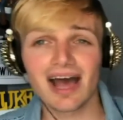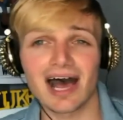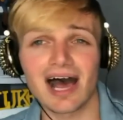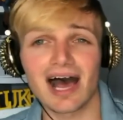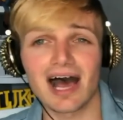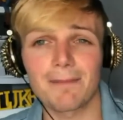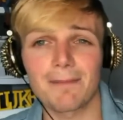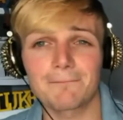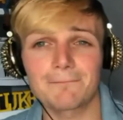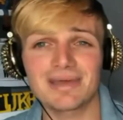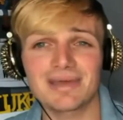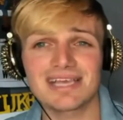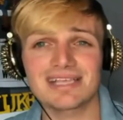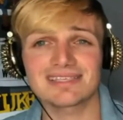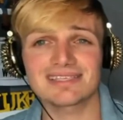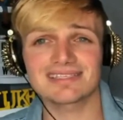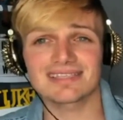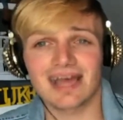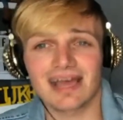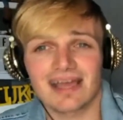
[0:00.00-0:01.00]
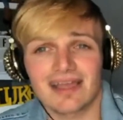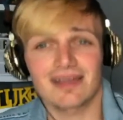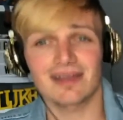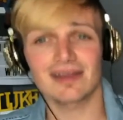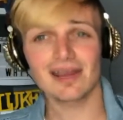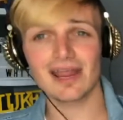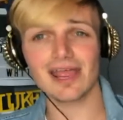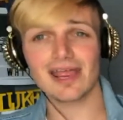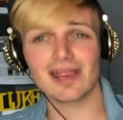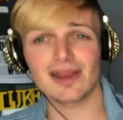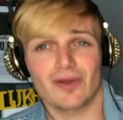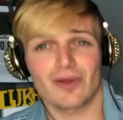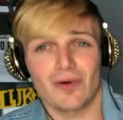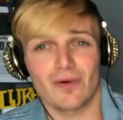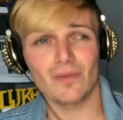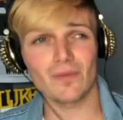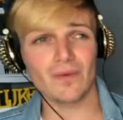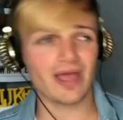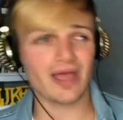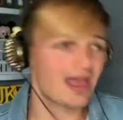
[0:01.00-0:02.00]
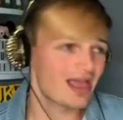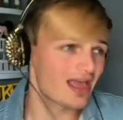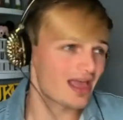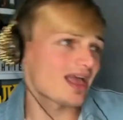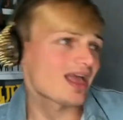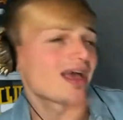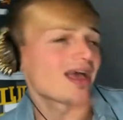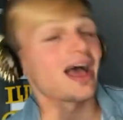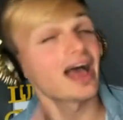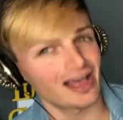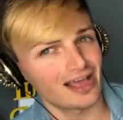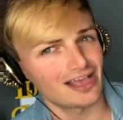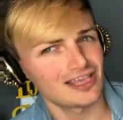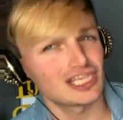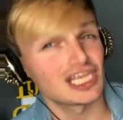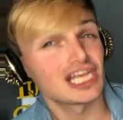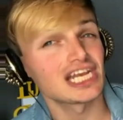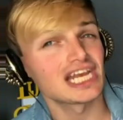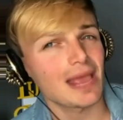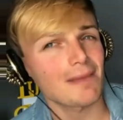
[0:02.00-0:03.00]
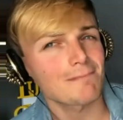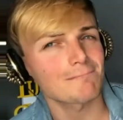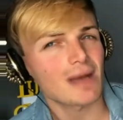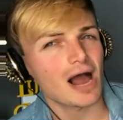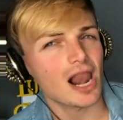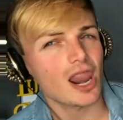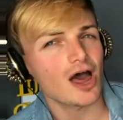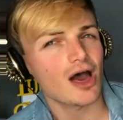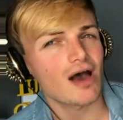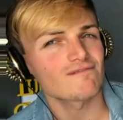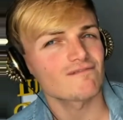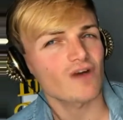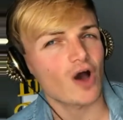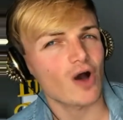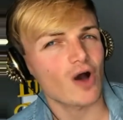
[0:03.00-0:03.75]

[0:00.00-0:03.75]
If you agree, you need my love on